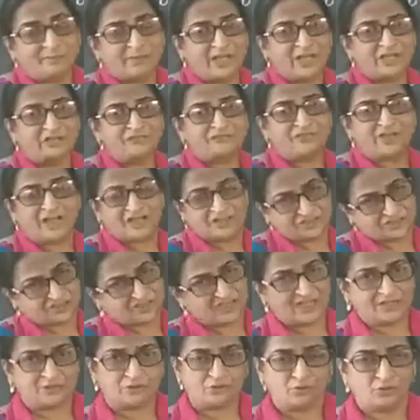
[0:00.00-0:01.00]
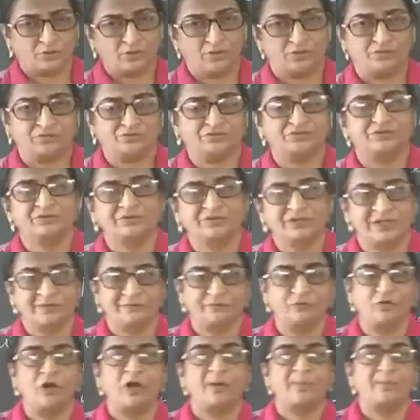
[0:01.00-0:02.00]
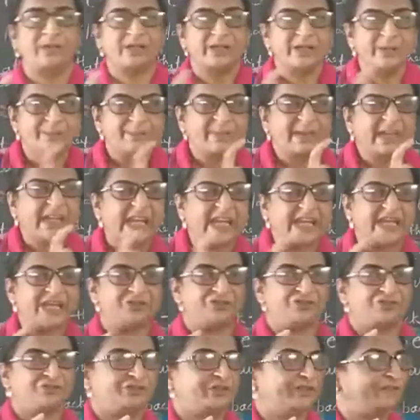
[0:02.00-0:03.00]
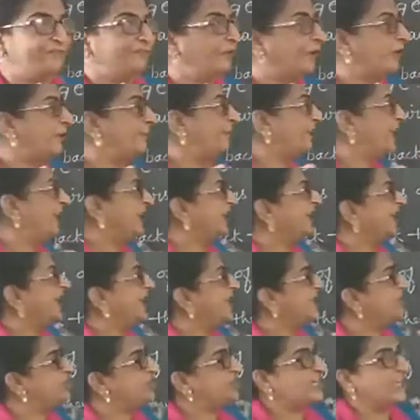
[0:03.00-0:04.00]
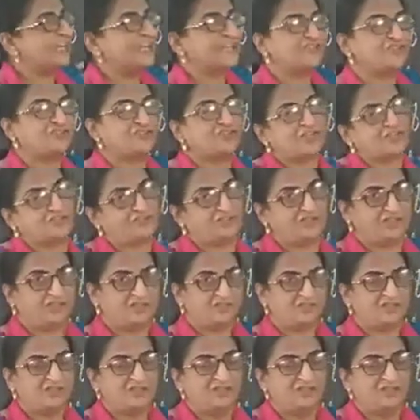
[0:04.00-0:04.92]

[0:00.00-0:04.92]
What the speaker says: main function I told you, they form a rib cage. They form like cage-like structure.